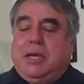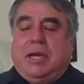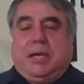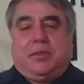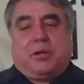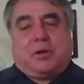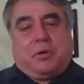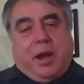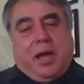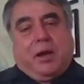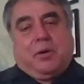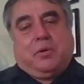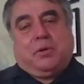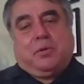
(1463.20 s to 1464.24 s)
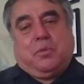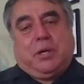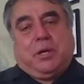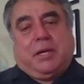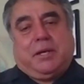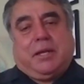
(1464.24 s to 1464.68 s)
And the crowd
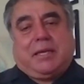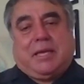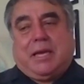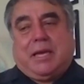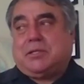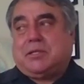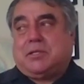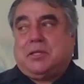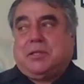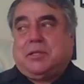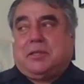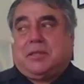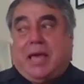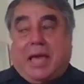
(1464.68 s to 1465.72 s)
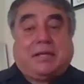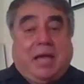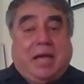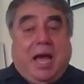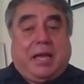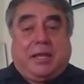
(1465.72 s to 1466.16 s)
went against that
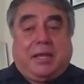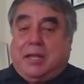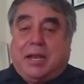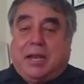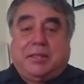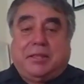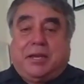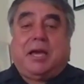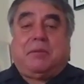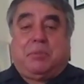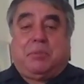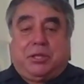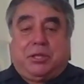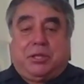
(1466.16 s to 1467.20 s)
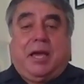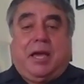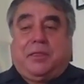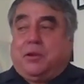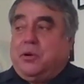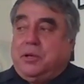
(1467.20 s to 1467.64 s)
guy, not Adrian, but the
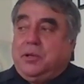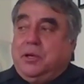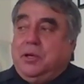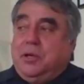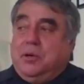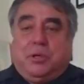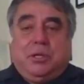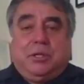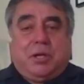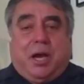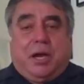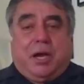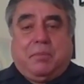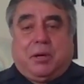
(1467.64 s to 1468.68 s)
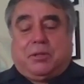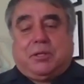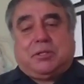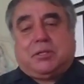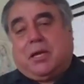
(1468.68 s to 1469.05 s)
guy that's going, what are you talking about?